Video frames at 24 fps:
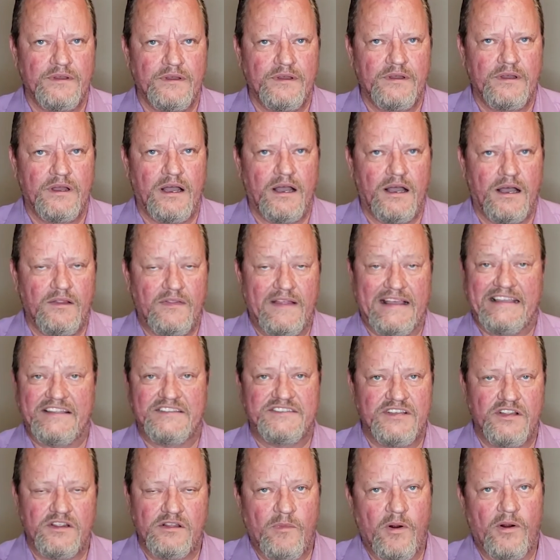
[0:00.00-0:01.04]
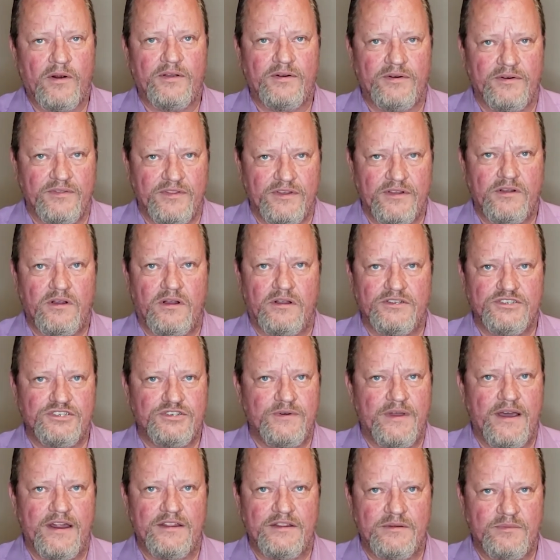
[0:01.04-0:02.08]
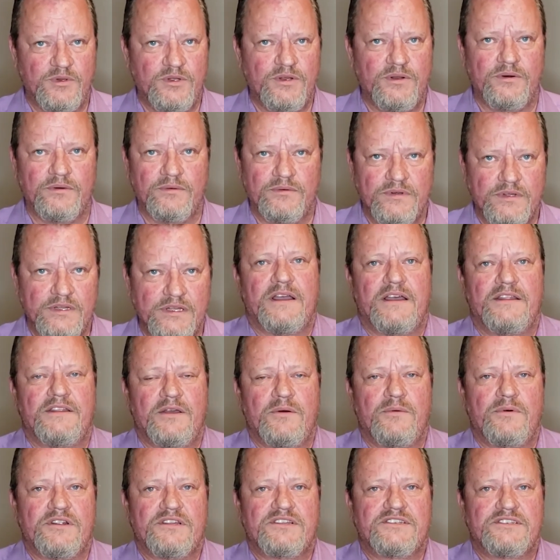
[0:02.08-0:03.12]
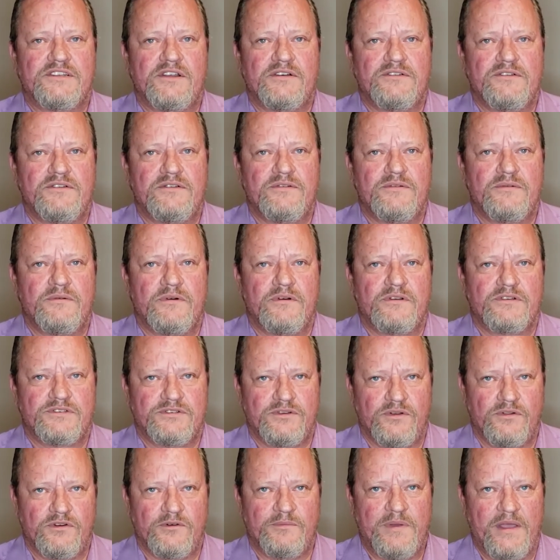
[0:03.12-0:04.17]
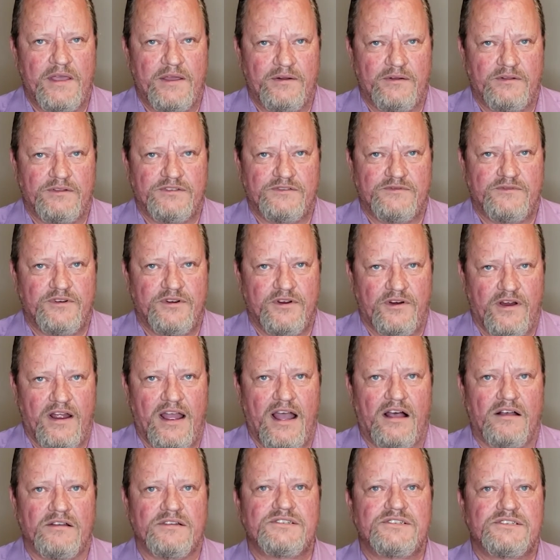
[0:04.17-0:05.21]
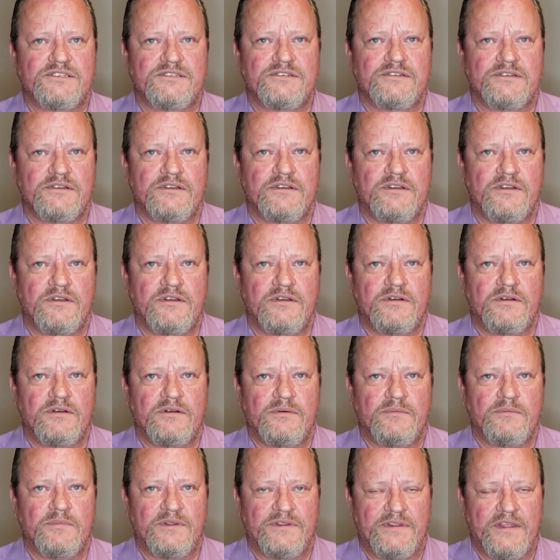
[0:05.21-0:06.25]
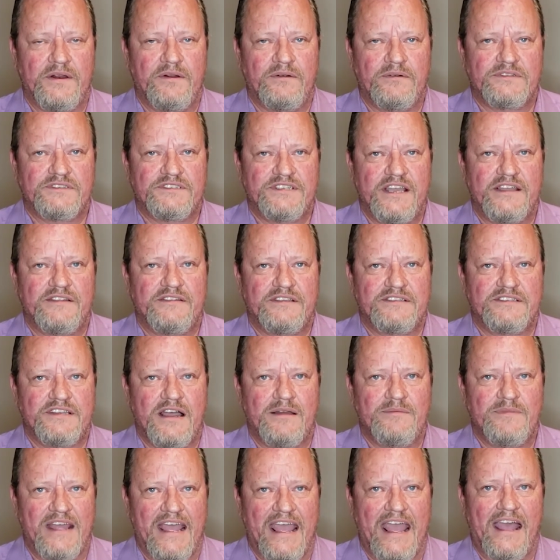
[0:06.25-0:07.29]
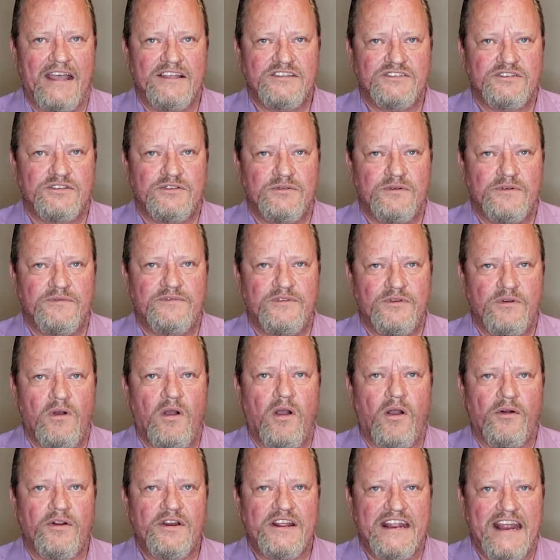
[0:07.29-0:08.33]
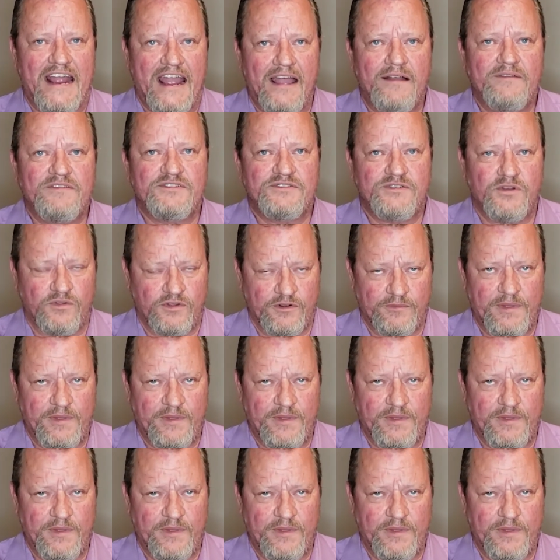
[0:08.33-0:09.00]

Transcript: Like a telemarketer that calls you out of the blue and they want to sell you solar panels for your house, but they don't take the time to ask you if you already have solar